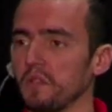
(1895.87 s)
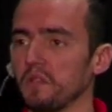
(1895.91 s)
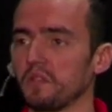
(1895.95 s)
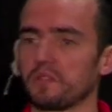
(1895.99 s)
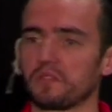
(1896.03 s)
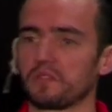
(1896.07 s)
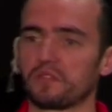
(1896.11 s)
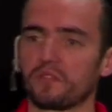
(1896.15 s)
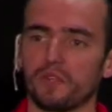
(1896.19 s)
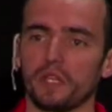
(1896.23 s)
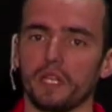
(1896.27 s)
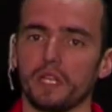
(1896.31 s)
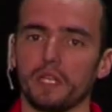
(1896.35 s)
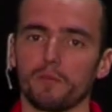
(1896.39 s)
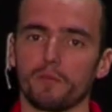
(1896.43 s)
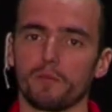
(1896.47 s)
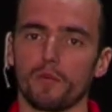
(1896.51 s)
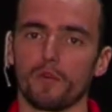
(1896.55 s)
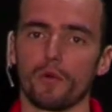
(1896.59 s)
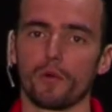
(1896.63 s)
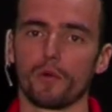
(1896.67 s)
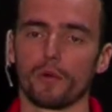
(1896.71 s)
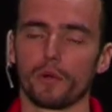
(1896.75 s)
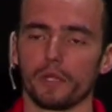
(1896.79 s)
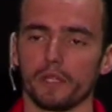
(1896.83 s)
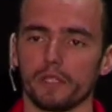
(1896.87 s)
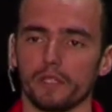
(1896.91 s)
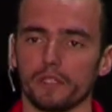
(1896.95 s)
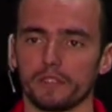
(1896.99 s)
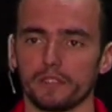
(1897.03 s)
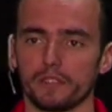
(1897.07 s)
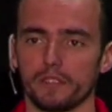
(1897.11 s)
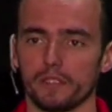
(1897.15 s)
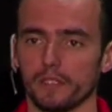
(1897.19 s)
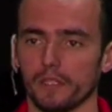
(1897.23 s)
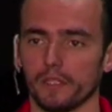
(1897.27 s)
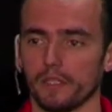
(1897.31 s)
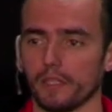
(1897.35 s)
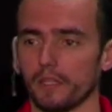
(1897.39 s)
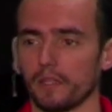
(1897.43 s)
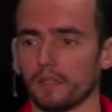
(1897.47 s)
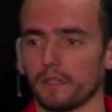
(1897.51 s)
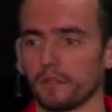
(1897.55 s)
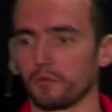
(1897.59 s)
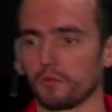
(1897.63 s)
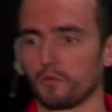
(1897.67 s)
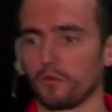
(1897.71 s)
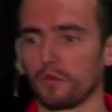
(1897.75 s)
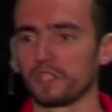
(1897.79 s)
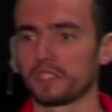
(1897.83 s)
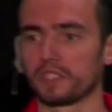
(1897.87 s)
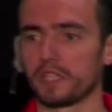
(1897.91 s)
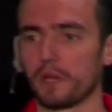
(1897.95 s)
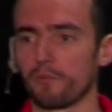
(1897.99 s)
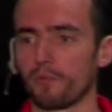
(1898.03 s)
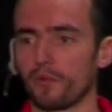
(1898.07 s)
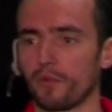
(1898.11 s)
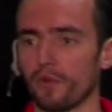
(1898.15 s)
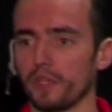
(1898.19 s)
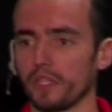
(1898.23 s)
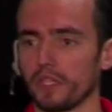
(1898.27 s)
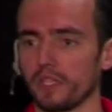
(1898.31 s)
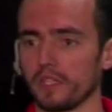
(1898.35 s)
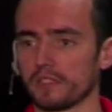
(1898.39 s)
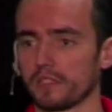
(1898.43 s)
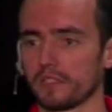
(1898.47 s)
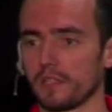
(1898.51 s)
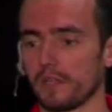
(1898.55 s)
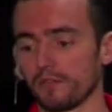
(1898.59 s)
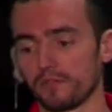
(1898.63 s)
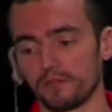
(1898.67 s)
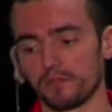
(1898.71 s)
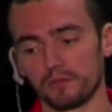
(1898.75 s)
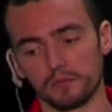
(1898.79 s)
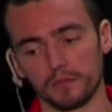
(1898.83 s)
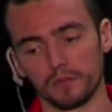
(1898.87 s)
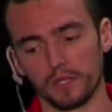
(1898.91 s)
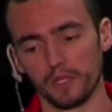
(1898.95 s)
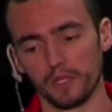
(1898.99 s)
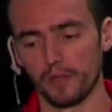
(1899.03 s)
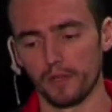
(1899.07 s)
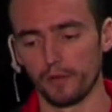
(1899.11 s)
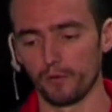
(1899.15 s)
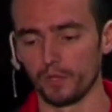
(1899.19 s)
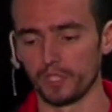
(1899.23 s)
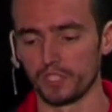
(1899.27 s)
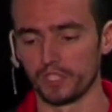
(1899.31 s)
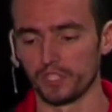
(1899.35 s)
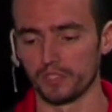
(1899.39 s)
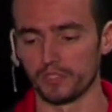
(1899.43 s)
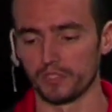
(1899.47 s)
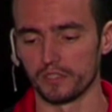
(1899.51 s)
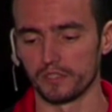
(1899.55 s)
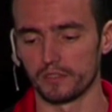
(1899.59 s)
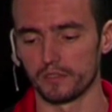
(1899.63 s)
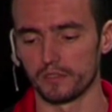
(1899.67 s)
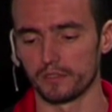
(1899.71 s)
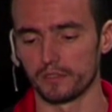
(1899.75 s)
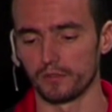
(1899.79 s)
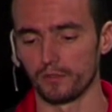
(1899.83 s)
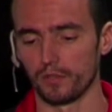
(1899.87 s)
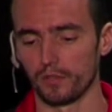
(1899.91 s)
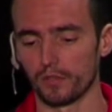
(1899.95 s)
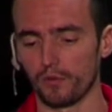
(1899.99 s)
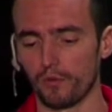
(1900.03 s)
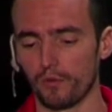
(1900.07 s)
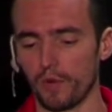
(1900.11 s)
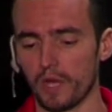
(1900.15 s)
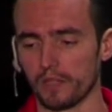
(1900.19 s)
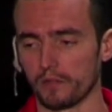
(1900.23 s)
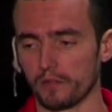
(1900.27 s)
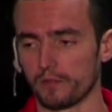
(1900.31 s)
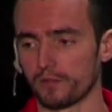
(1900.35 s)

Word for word: stream or is uh, doing some printing stuff, which is not quite.